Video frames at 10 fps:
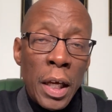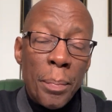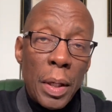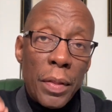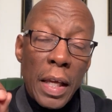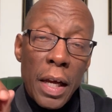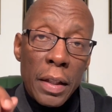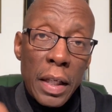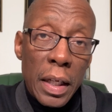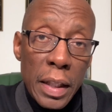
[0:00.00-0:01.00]
but there
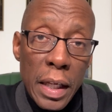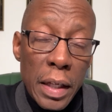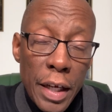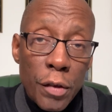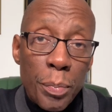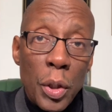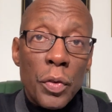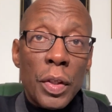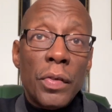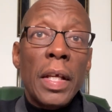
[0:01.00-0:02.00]
are legal
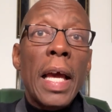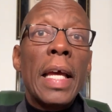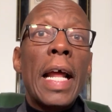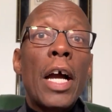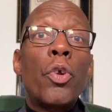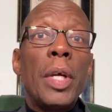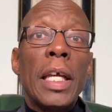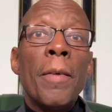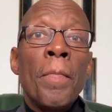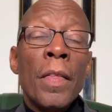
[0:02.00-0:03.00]
experts that say, and I agree,